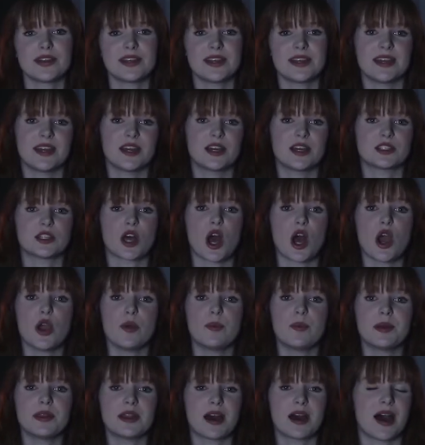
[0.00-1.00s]
and ears,
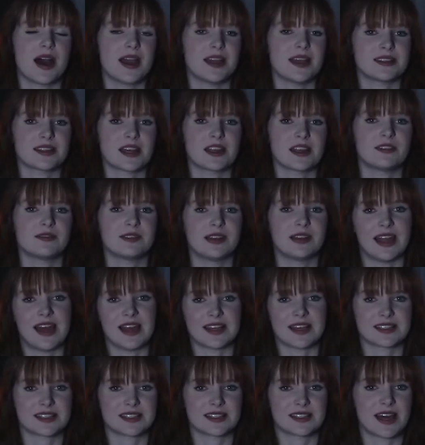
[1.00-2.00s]
open eyes and a
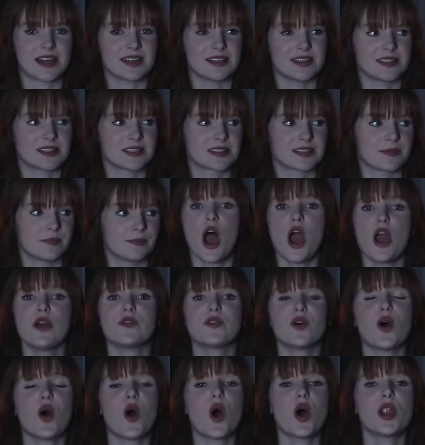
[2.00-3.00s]
relaxed stance.
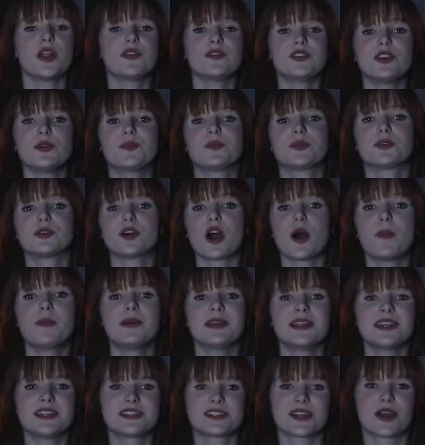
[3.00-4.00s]
Overall, if you
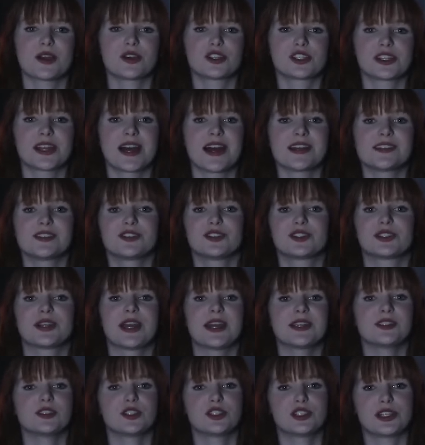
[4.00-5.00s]
properly socialise and
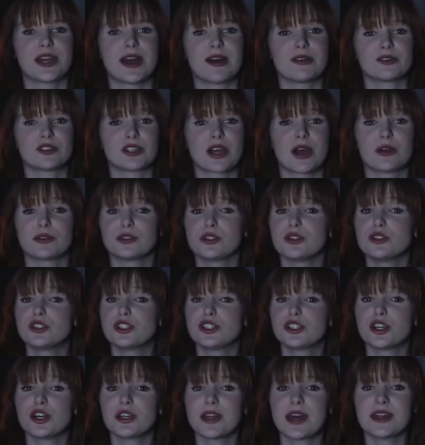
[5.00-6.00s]
train your Chow Chow, you
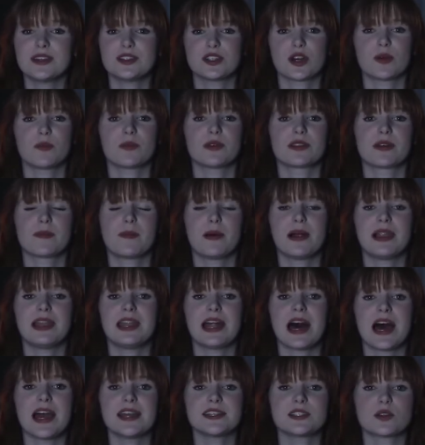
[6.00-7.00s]
should end up with a
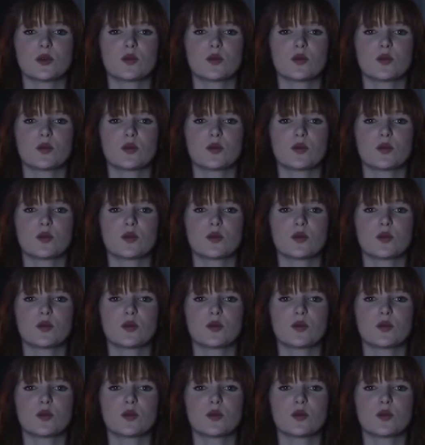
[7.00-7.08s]
polite,